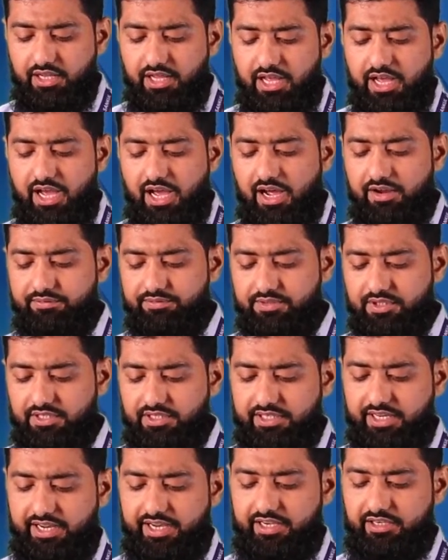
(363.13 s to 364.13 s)
After
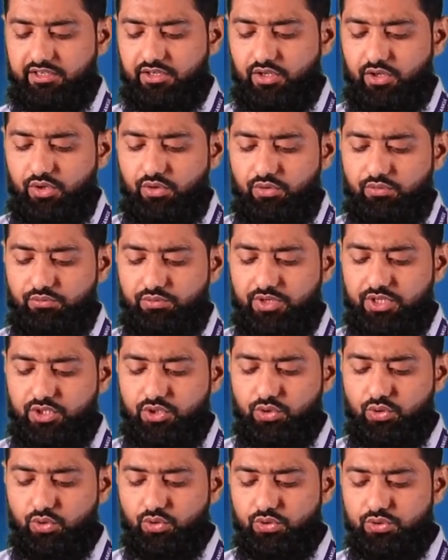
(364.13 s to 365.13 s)
that we
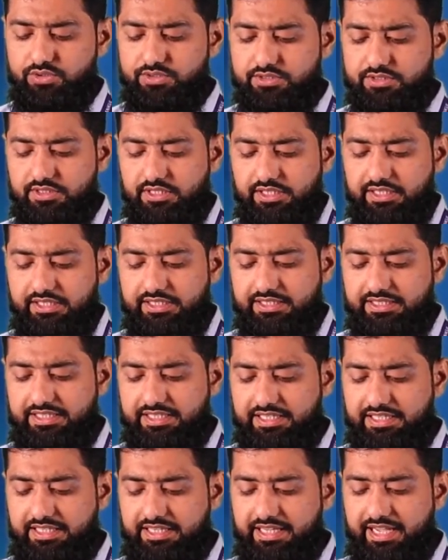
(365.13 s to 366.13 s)
use
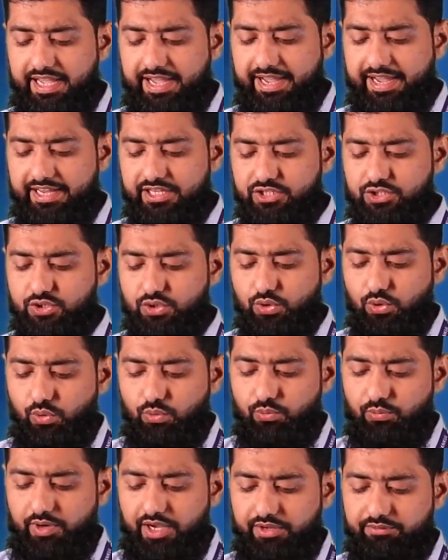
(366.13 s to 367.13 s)
th.
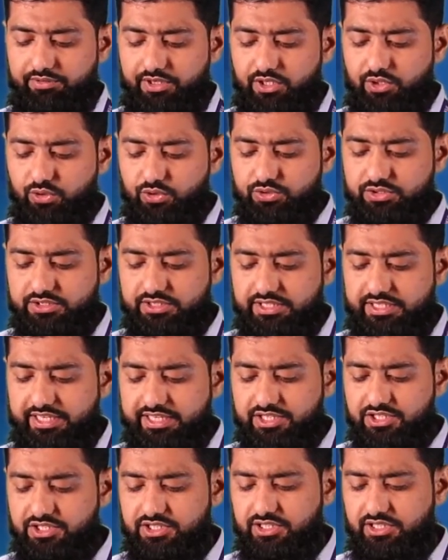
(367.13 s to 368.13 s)
Why we use
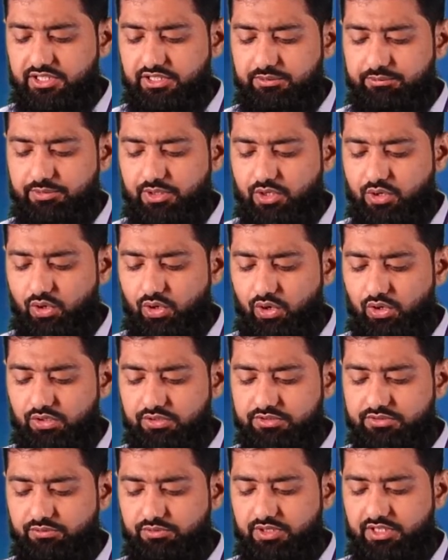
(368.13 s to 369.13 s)
th here?
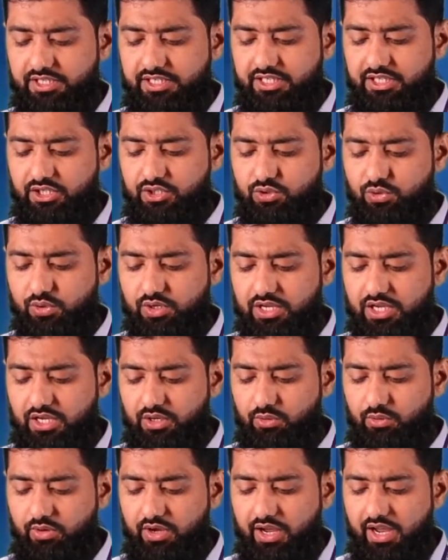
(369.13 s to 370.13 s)
Because we need to
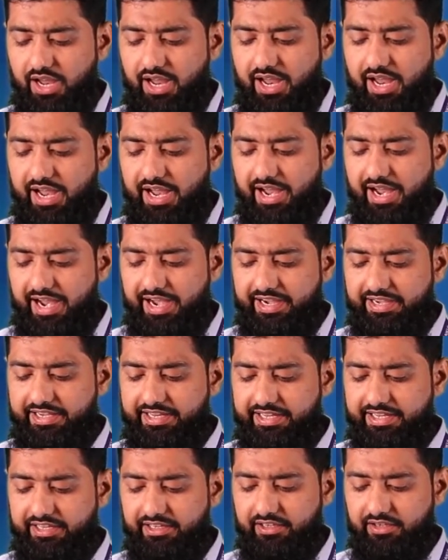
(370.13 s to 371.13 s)
give
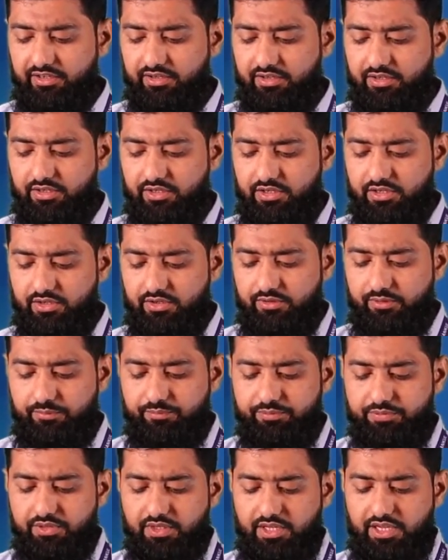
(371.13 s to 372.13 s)
heading.
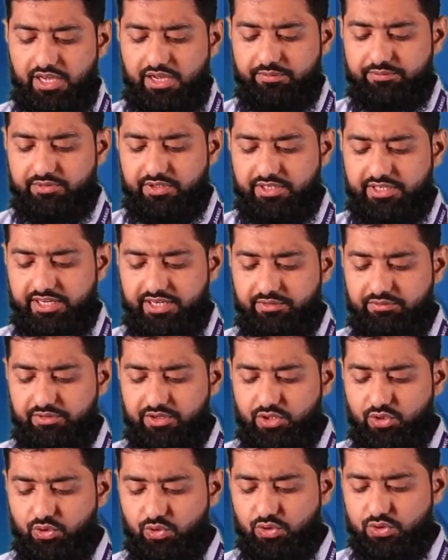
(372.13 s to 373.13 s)
After that we
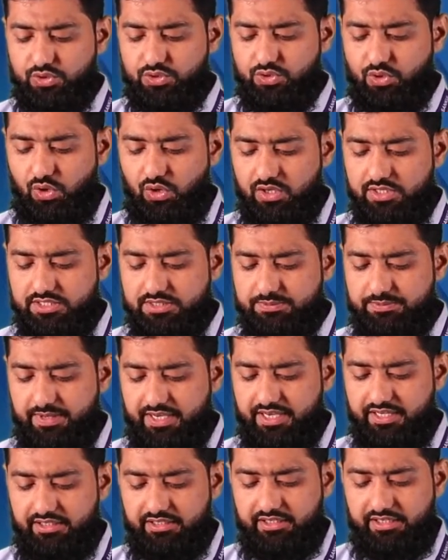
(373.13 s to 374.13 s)
use call
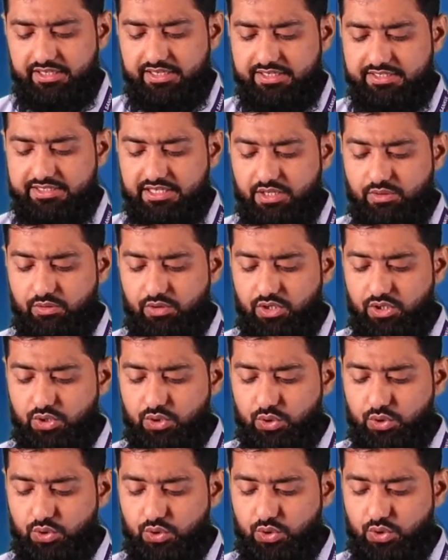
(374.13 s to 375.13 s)
span is equal
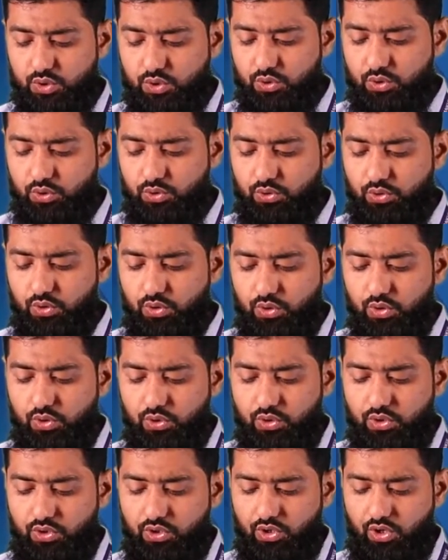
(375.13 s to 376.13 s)
to 2
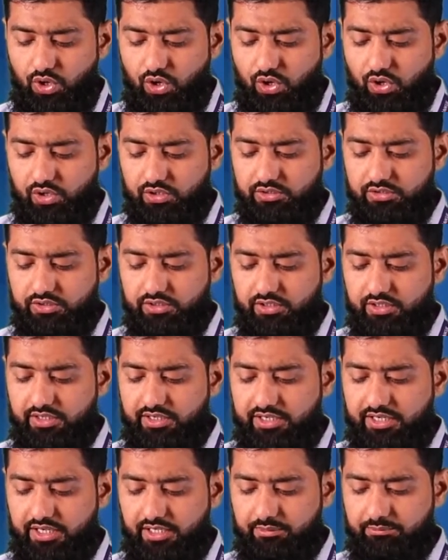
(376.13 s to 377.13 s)
lon
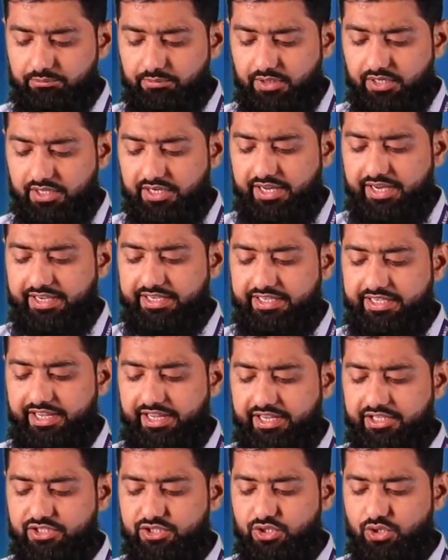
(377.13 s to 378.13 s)
number and
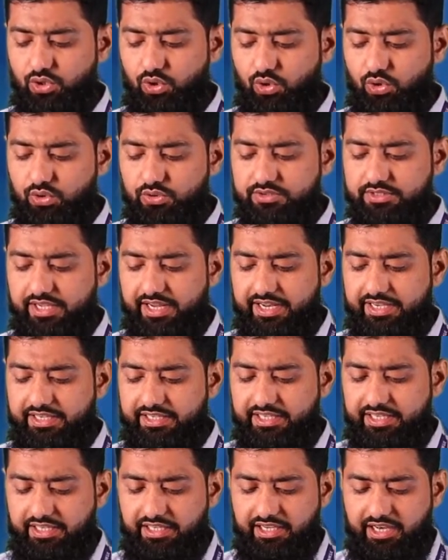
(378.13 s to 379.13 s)
th close
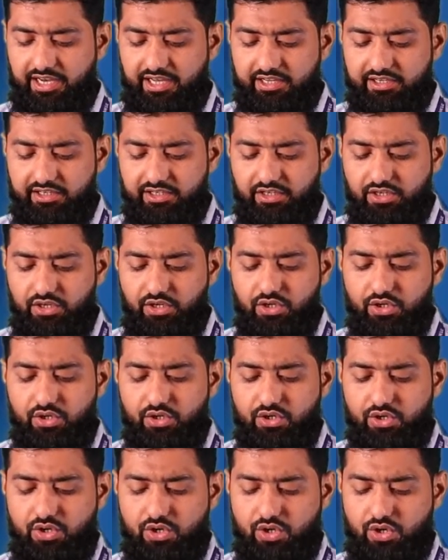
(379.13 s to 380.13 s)
and tr
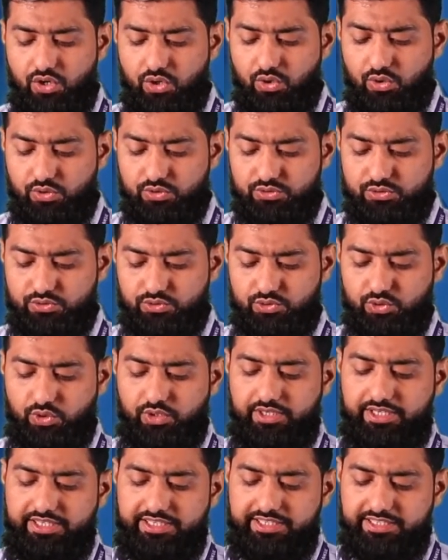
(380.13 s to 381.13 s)
close. So
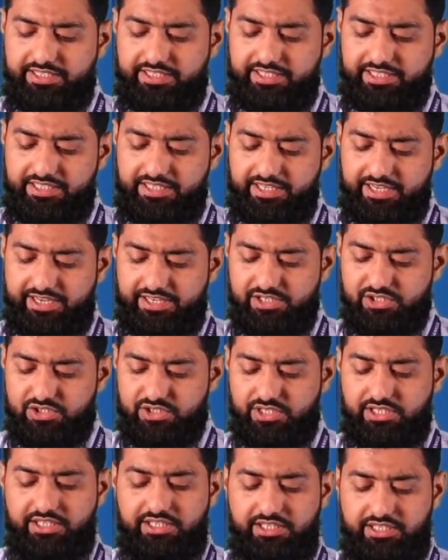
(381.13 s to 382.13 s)
in th
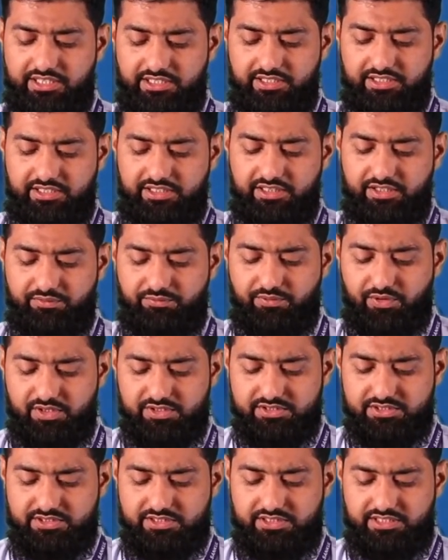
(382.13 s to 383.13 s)
in the
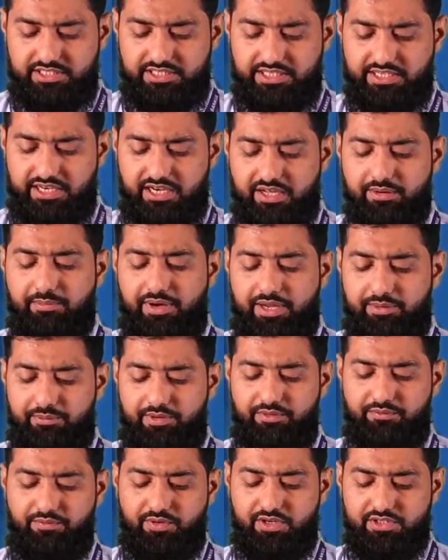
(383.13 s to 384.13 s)
first tr, I
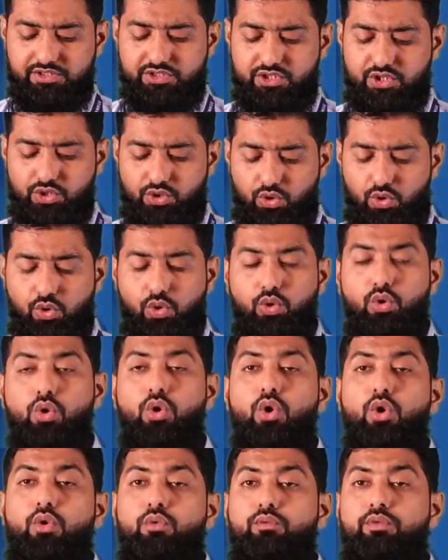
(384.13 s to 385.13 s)
mean first row,
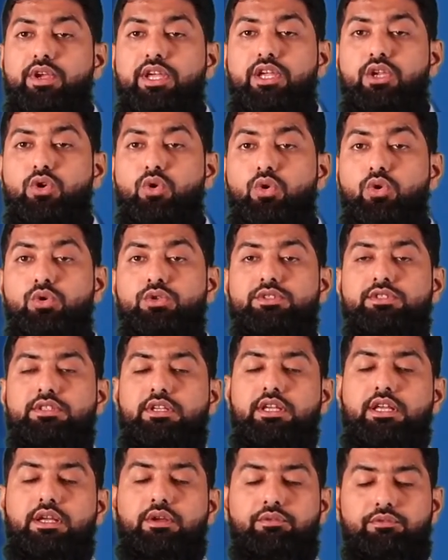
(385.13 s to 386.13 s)

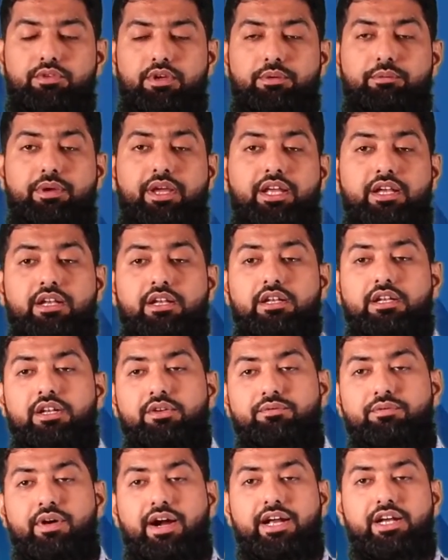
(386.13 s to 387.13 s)
we made
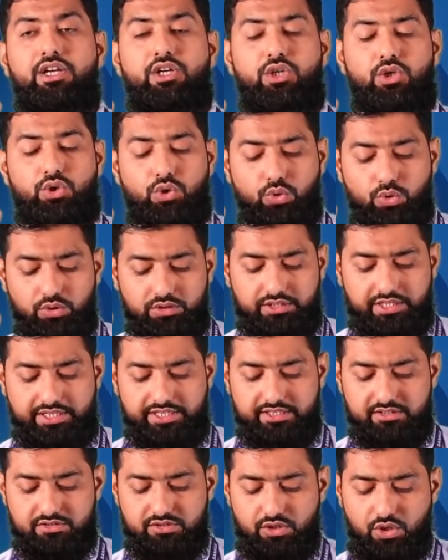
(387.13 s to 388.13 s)
define two
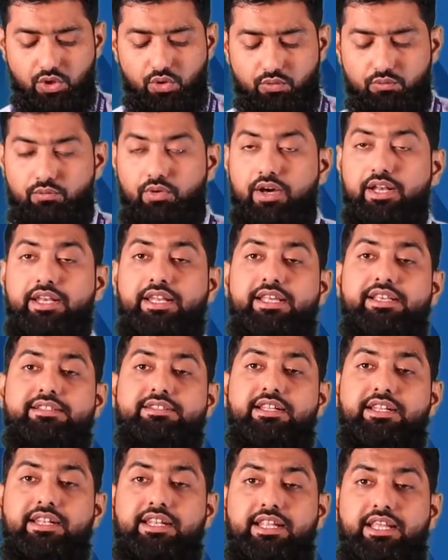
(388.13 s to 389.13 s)
things. One is
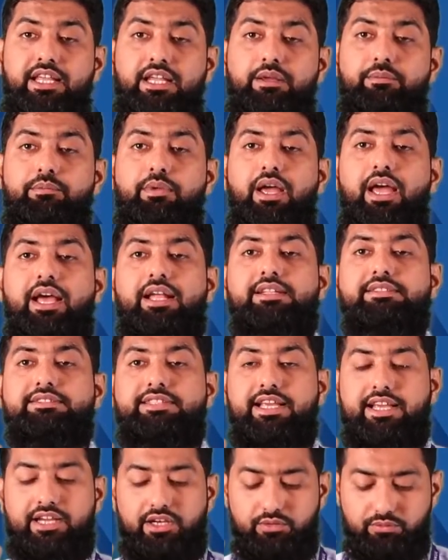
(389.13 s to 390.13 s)
a name and
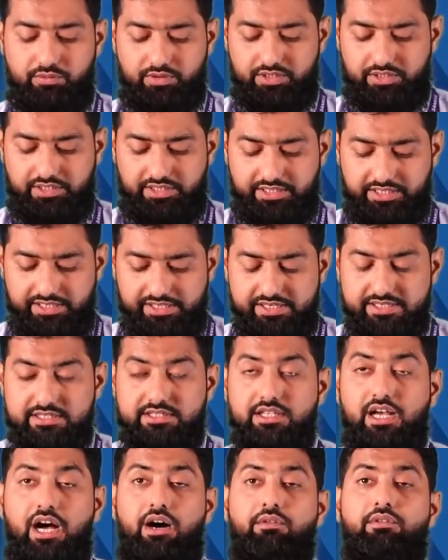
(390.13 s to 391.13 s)
second one
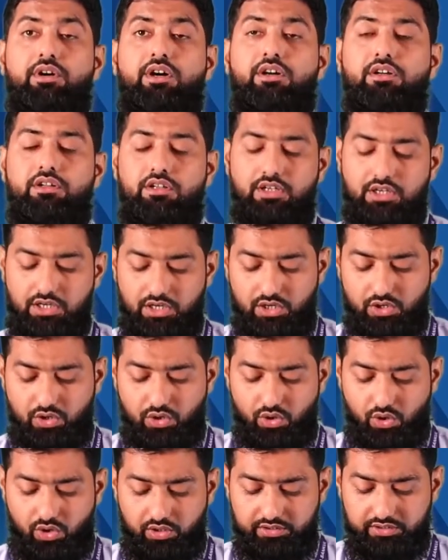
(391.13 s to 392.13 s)
is our
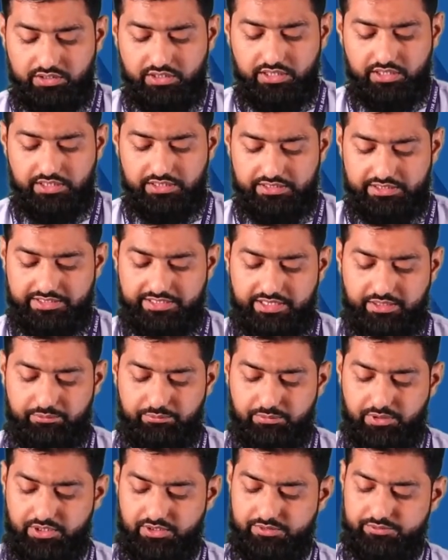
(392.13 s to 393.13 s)
lon
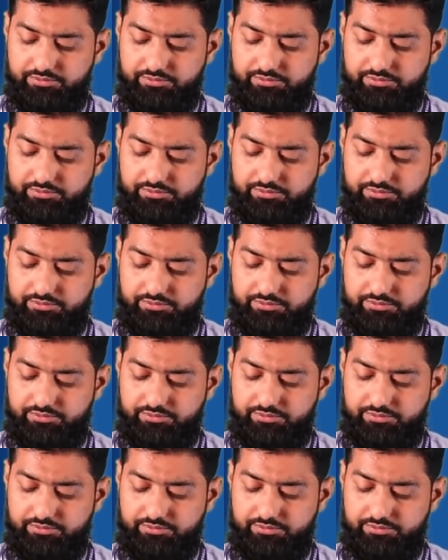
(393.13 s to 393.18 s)
number.